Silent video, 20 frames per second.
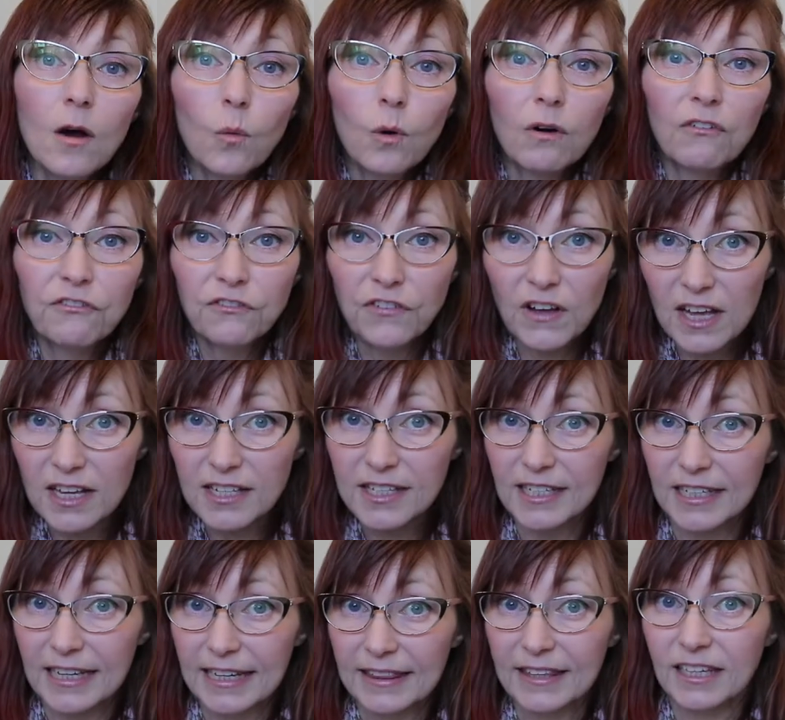Well,
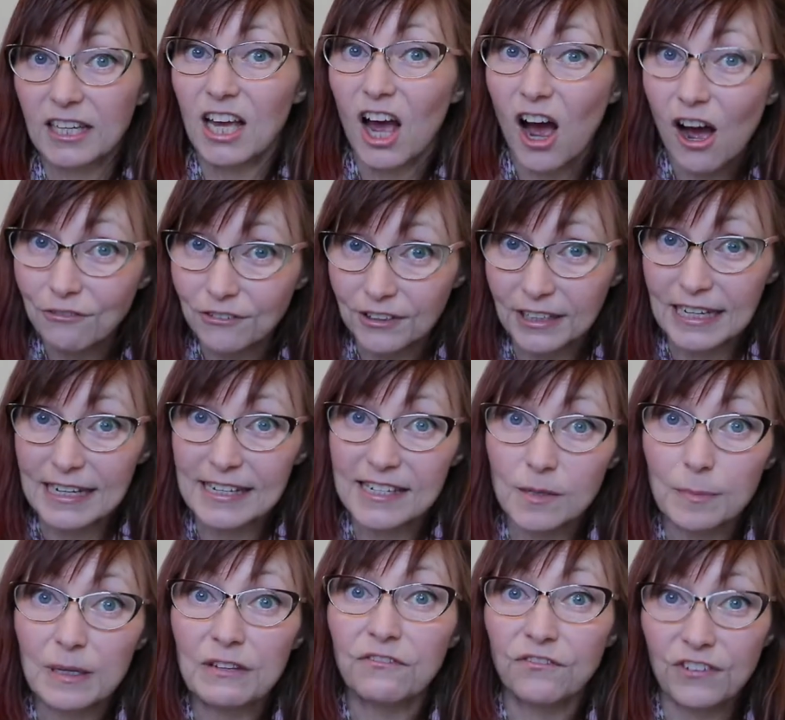firstly, the cover needs
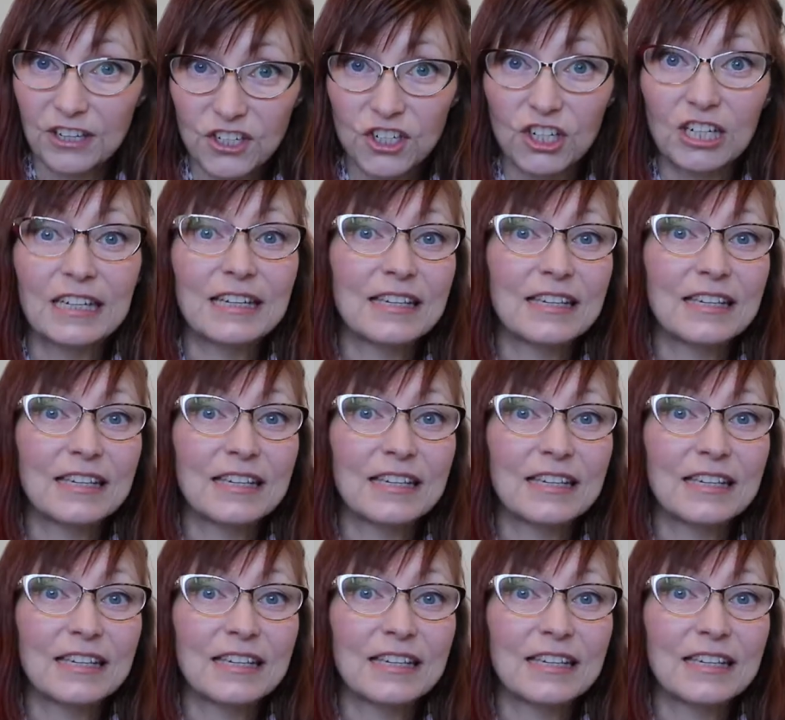to be visually